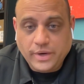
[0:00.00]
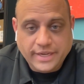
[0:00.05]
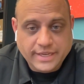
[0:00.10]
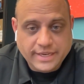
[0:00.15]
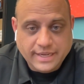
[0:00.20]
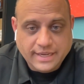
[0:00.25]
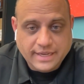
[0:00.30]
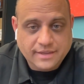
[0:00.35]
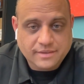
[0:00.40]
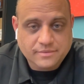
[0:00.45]

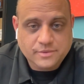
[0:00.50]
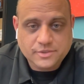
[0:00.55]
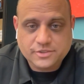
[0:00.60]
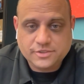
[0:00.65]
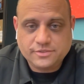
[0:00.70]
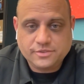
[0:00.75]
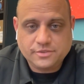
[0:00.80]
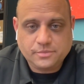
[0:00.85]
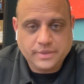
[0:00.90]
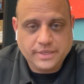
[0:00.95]
Winging On, which
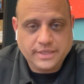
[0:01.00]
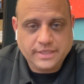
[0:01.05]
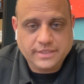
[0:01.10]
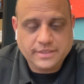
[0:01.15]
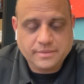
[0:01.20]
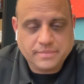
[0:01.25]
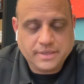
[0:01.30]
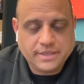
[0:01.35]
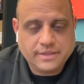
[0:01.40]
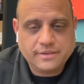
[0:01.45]
is a wing
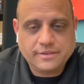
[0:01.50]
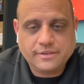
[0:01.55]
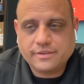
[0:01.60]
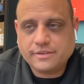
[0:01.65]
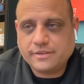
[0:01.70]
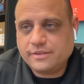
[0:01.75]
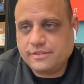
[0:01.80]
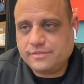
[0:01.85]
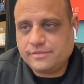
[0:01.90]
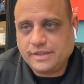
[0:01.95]

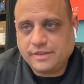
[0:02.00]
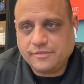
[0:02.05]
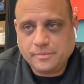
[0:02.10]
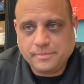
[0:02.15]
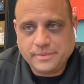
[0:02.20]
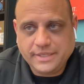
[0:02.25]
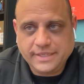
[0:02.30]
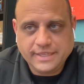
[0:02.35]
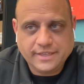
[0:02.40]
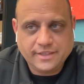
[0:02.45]
competitor of
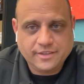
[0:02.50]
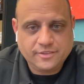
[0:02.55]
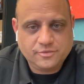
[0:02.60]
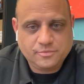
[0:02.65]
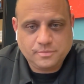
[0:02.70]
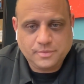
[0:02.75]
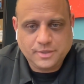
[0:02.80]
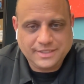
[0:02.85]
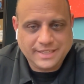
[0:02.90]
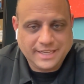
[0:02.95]
everybody
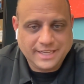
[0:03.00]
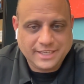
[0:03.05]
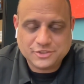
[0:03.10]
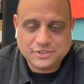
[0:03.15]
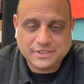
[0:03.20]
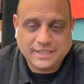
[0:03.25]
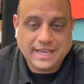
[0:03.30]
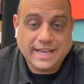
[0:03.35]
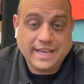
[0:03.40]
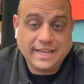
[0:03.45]
else, but
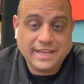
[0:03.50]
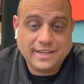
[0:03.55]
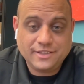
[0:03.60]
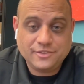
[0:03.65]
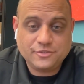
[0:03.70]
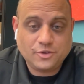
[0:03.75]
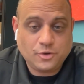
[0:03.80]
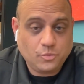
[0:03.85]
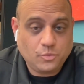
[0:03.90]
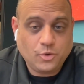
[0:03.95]
actually
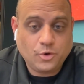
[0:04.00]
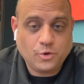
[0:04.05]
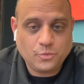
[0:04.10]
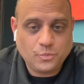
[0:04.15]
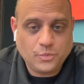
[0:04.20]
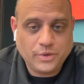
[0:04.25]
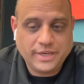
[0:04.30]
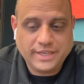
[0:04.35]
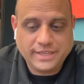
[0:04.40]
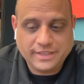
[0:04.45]
has
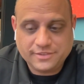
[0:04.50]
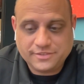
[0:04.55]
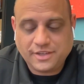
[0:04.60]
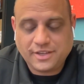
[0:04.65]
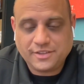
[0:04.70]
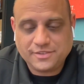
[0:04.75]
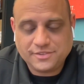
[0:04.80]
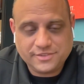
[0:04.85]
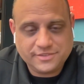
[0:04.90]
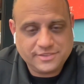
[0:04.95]
award-winning
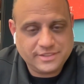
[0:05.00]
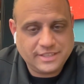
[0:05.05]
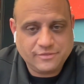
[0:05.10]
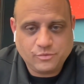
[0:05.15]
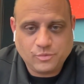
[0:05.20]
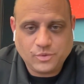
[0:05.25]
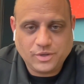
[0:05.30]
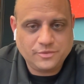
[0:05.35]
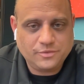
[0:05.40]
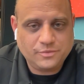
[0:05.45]
sauces that
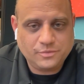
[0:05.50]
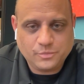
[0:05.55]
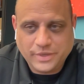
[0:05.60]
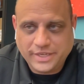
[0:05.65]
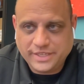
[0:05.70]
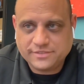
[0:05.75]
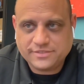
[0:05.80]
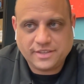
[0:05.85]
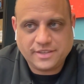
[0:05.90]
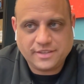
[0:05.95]
have won
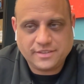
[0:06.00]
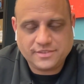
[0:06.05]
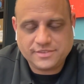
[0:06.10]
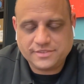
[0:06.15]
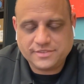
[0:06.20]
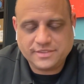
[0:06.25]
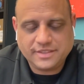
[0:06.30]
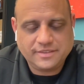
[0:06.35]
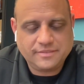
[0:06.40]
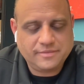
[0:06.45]
wing
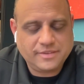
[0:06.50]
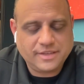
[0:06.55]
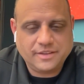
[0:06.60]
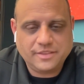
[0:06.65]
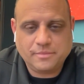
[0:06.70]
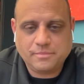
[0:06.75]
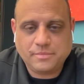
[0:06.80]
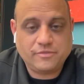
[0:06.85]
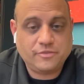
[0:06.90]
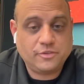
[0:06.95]
sauces at
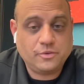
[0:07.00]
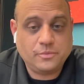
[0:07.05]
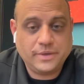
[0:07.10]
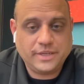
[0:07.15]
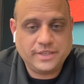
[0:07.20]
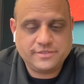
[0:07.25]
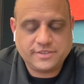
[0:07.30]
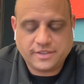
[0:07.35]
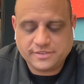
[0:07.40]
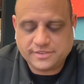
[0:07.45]
uh, the Buffalo
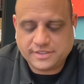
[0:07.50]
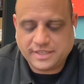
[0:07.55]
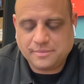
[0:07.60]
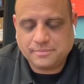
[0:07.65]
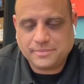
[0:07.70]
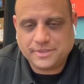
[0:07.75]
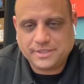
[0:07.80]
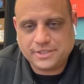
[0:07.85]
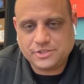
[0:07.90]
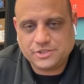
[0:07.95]
Wing Sauce
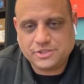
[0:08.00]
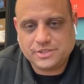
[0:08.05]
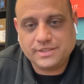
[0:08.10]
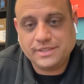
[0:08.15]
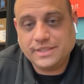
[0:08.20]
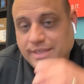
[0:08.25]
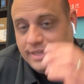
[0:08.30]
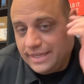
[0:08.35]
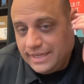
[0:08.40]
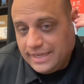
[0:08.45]

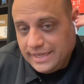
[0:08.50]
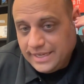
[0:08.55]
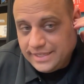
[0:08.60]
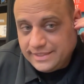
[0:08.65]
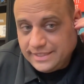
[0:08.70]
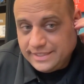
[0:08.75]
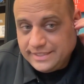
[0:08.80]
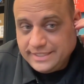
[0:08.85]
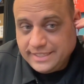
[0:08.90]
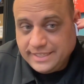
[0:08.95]
Competition.
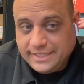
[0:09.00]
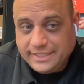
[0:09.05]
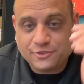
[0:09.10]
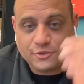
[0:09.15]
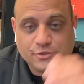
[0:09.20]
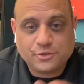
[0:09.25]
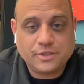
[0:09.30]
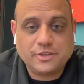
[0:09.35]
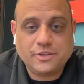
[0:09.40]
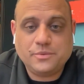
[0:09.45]
And then
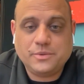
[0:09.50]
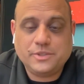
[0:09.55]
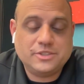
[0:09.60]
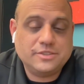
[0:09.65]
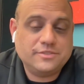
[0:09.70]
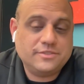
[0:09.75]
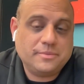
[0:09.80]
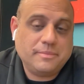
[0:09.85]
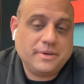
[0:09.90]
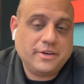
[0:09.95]
Gingas Grill,
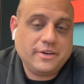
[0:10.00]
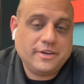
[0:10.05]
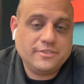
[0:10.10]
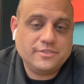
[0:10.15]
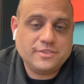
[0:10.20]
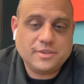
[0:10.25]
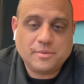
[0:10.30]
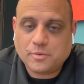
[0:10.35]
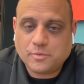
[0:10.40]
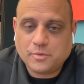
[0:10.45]
which is
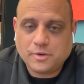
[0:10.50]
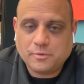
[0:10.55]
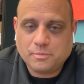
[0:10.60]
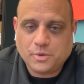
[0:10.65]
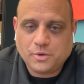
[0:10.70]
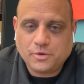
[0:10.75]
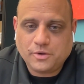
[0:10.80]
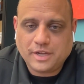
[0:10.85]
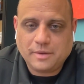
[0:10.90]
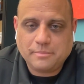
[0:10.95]
America's number one
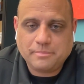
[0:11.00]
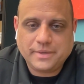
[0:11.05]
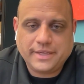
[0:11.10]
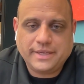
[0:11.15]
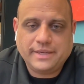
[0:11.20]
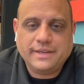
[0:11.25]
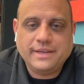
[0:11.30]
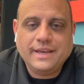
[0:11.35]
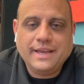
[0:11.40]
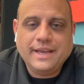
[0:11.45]
bowl
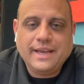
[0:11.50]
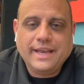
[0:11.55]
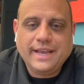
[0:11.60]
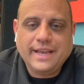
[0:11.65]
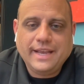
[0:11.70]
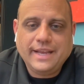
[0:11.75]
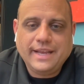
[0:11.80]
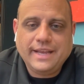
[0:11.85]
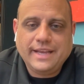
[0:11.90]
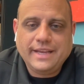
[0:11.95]
company.
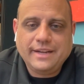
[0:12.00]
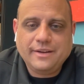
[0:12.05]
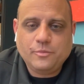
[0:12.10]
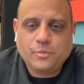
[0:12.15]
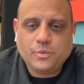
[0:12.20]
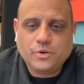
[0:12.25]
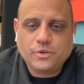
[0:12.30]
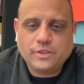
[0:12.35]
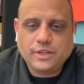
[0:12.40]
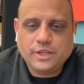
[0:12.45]

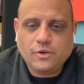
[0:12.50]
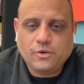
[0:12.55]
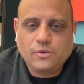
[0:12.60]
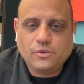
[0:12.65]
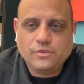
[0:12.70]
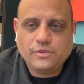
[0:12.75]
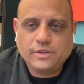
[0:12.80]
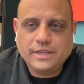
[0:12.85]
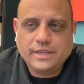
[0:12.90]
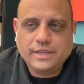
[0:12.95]
And we're the
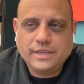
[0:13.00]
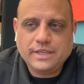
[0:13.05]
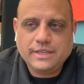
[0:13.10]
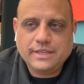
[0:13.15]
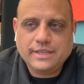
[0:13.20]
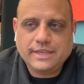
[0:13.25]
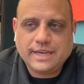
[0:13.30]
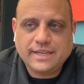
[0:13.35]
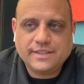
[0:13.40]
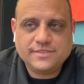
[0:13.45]

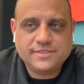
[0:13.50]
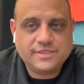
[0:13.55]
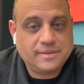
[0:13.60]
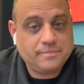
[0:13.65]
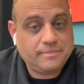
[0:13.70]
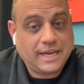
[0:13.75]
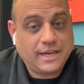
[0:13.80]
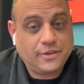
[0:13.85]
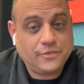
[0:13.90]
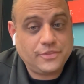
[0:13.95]
only
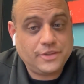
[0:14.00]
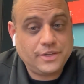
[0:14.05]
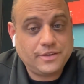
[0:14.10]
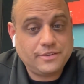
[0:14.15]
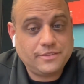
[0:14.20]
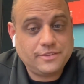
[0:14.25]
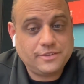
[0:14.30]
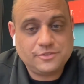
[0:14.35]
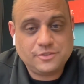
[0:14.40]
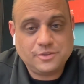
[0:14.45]
concept out
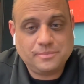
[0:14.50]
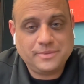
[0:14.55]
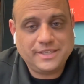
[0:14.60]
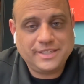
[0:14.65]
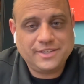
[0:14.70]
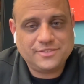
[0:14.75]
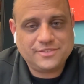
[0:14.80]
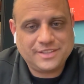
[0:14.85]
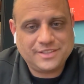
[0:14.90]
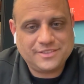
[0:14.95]
there. There's nobody
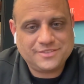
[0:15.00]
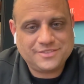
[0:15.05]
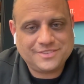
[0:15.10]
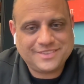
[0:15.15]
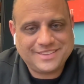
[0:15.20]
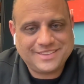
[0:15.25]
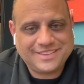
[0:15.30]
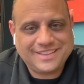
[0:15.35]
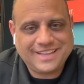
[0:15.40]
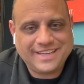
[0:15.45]
else else
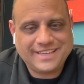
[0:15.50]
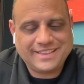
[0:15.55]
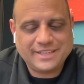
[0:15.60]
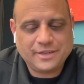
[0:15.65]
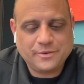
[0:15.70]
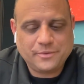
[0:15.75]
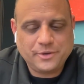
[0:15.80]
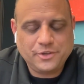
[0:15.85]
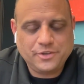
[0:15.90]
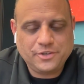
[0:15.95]
like
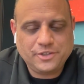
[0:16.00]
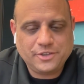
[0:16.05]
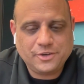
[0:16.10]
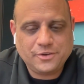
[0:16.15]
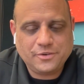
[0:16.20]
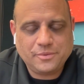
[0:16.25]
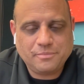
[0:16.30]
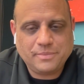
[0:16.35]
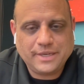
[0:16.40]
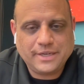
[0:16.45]
there where you can
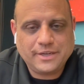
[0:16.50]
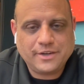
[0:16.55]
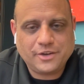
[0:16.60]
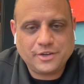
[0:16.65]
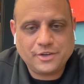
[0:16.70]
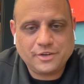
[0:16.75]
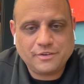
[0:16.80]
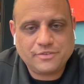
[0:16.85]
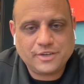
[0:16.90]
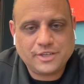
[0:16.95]
go and pick
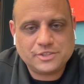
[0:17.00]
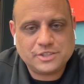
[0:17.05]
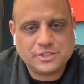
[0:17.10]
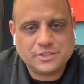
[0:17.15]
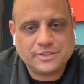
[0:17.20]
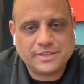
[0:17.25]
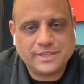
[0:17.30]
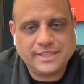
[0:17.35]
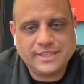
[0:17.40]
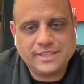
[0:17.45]
all your fresh
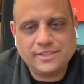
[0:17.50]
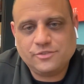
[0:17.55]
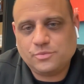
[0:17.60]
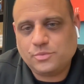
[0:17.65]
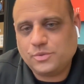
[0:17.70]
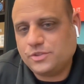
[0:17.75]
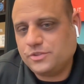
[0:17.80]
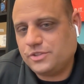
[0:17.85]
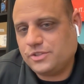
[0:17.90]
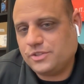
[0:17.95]
ingredients.
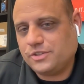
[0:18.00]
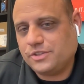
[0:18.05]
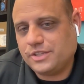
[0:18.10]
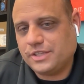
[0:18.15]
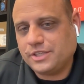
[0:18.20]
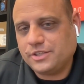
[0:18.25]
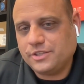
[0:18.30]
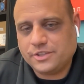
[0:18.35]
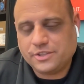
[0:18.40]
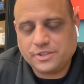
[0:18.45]
We'll turn
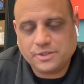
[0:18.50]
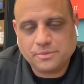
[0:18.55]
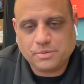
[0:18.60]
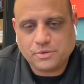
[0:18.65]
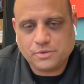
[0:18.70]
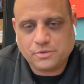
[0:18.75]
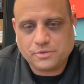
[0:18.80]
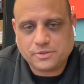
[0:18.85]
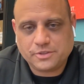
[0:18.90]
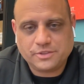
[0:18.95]
and cook your
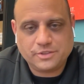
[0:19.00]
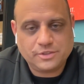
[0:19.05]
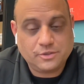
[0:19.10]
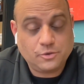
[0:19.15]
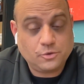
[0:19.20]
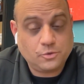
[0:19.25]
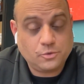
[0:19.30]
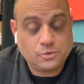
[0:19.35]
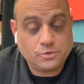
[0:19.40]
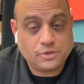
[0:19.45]
board to
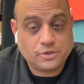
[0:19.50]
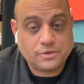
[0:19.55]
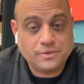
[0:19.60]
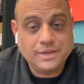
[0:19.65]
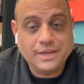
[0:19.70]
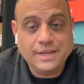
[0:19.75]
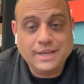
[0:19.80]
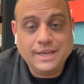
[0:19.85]
order.